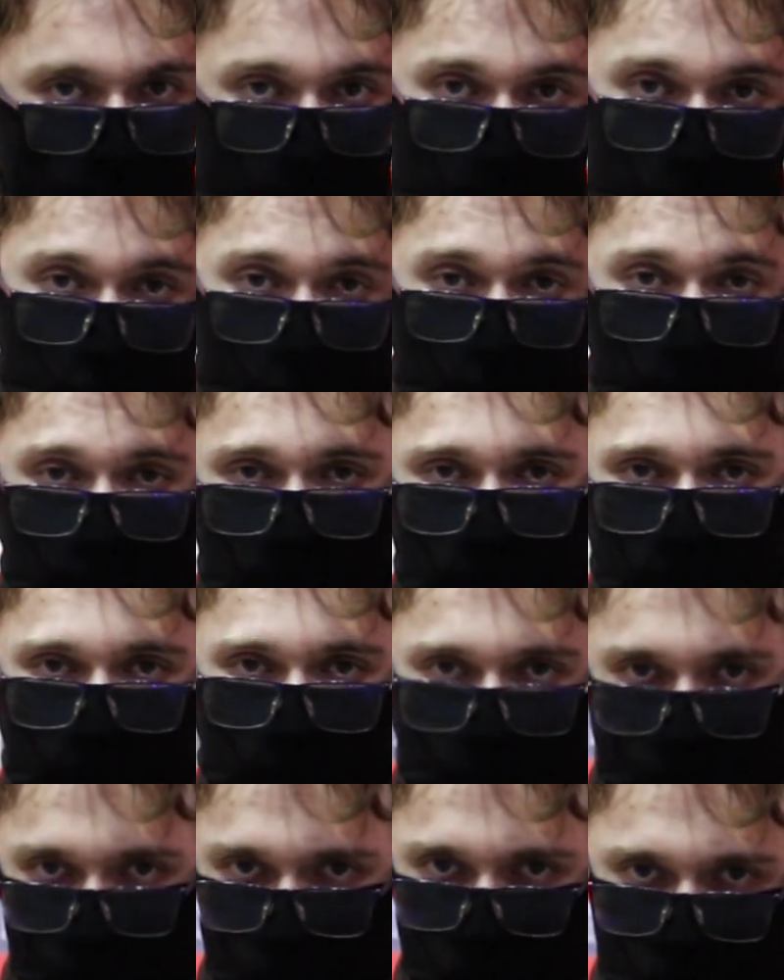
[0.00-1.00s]
Shooting
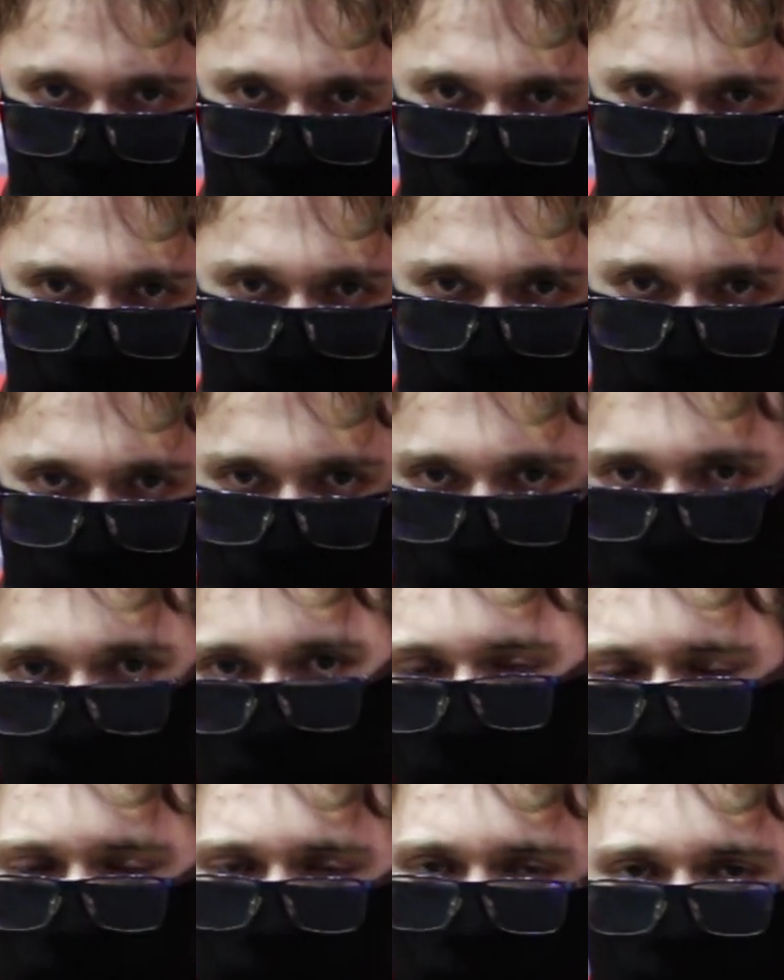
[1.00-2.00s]
prone, the
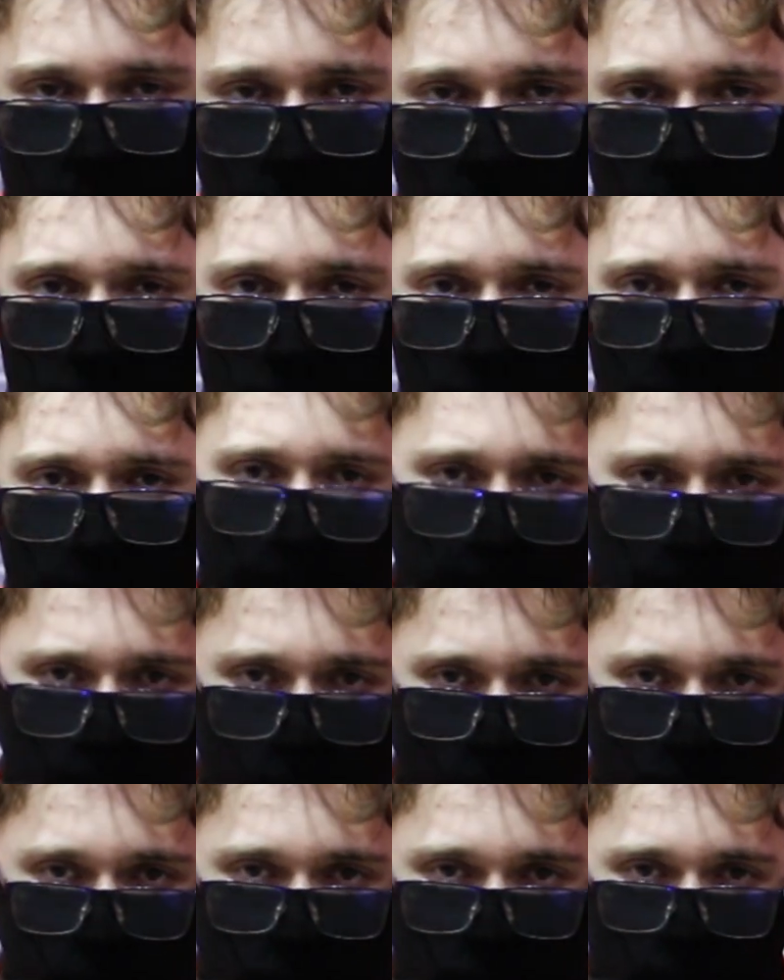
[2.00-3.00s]
difference in
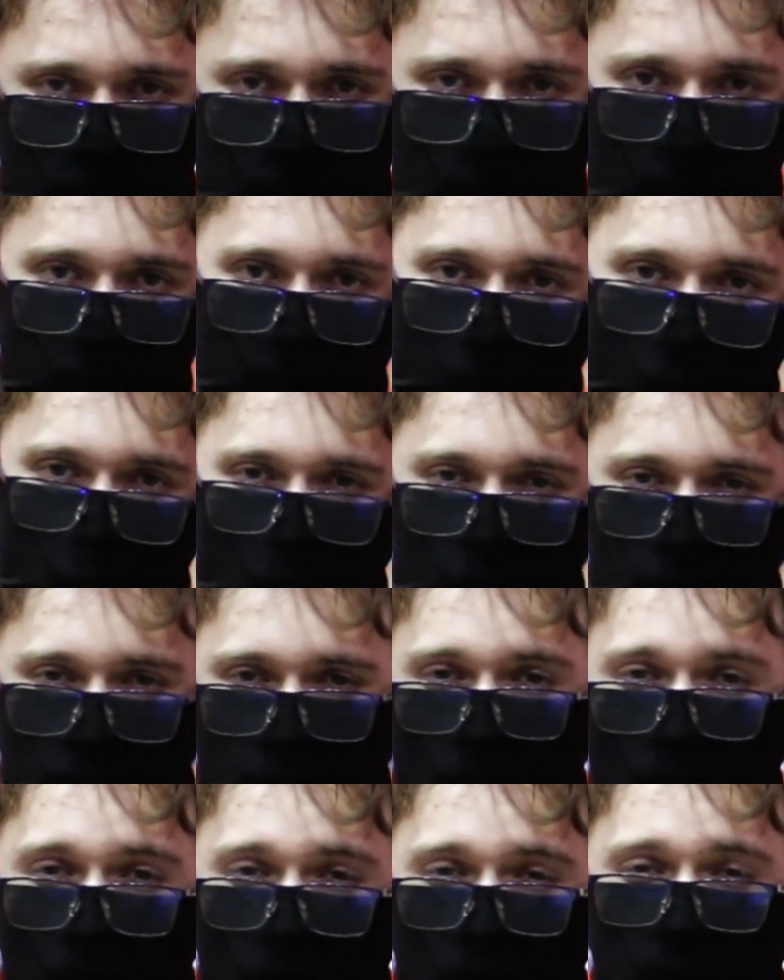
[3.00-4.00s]
accuracy was
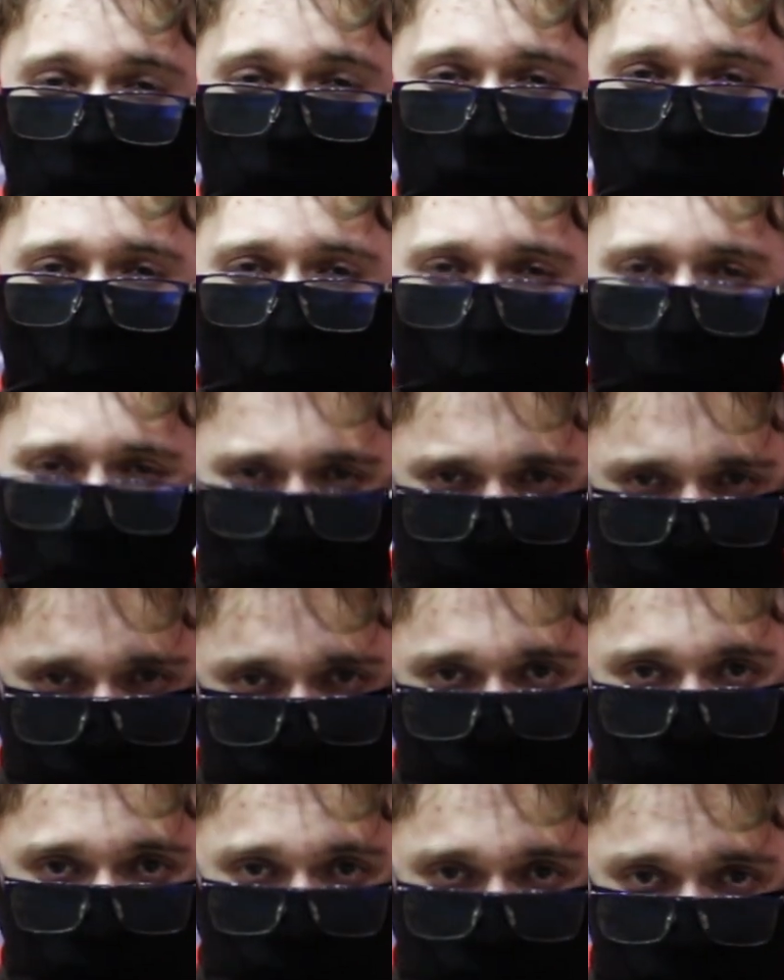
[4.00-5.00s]
only 1
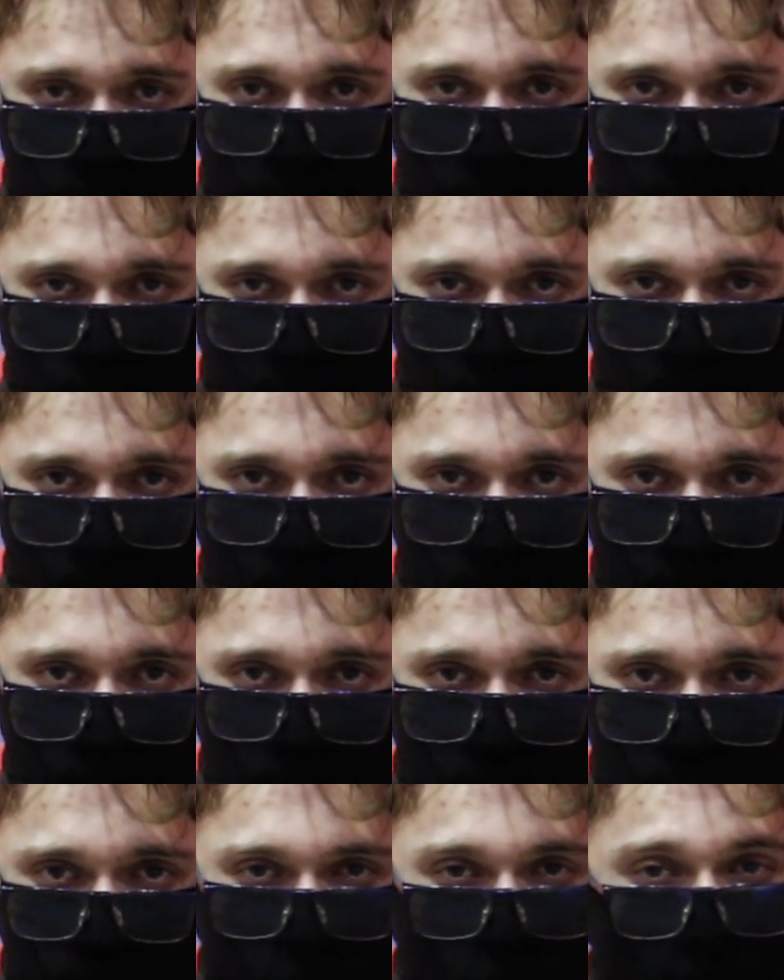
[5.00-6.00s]
centimeter.
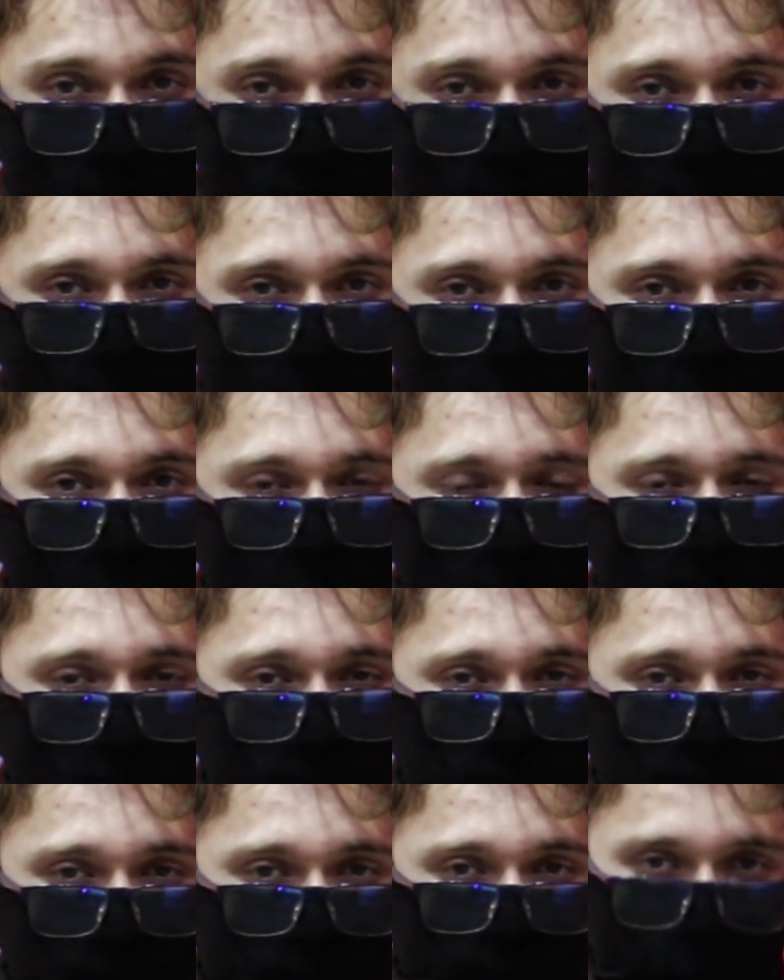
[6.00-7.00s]
Shooting prone
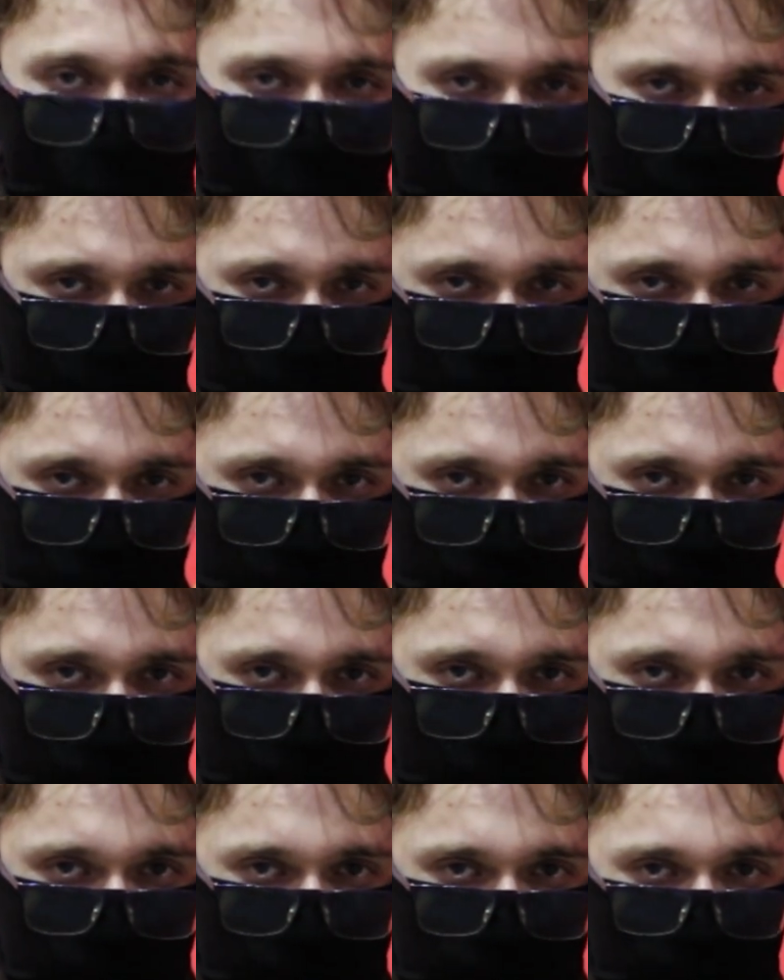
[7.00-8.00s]
unsupported,
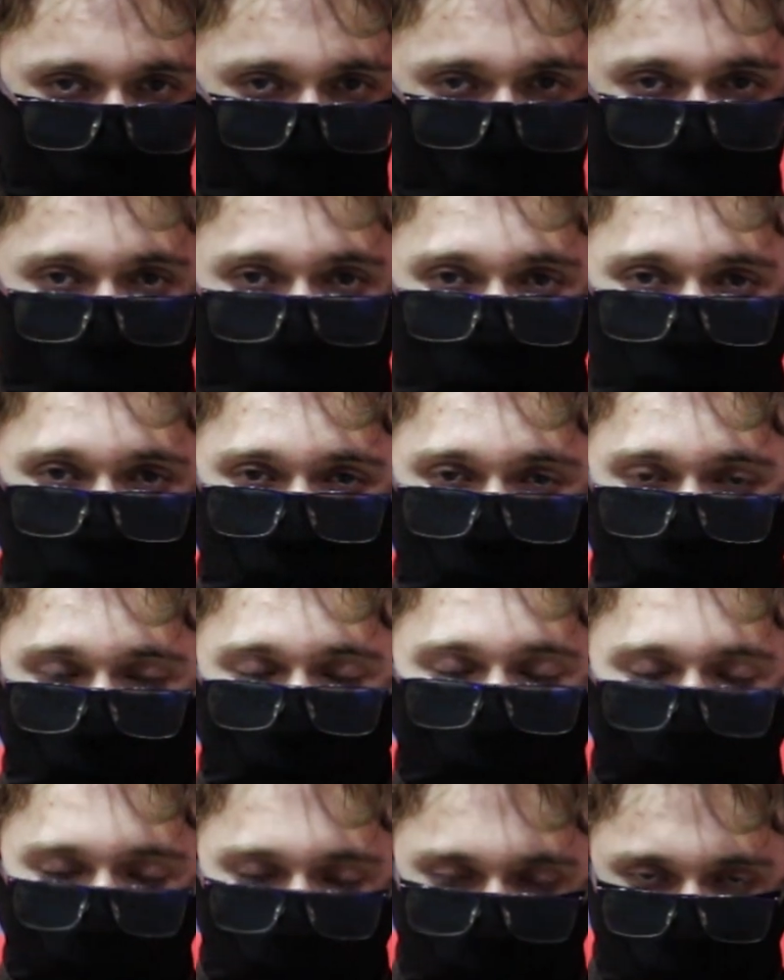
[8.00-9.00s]
it was
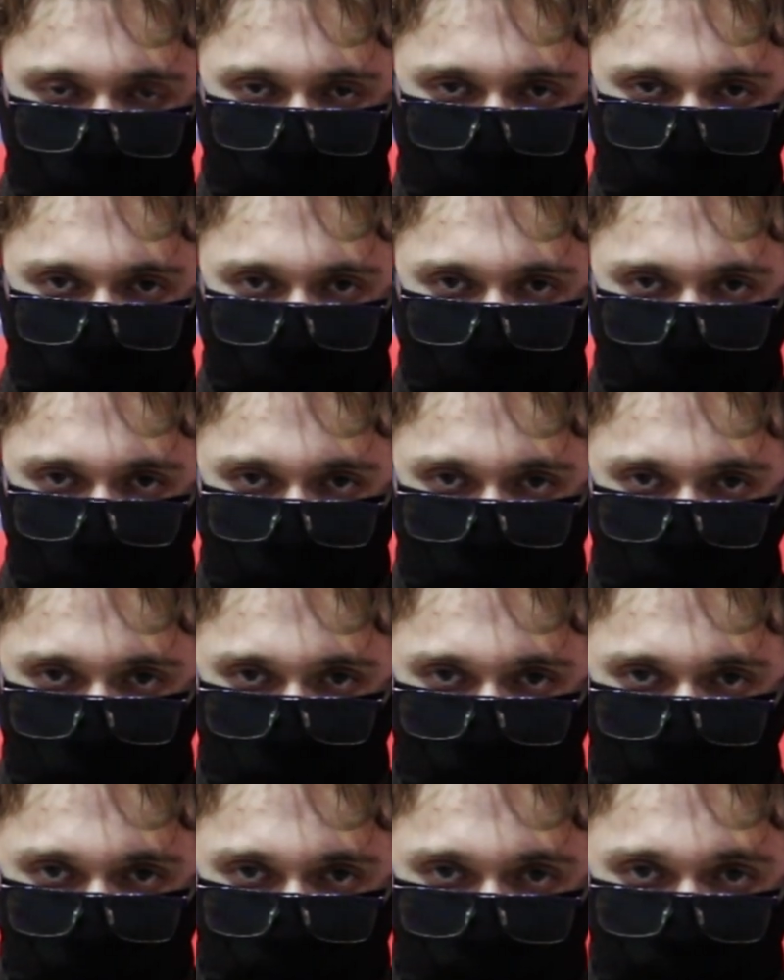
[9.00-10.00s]
5 centimeters.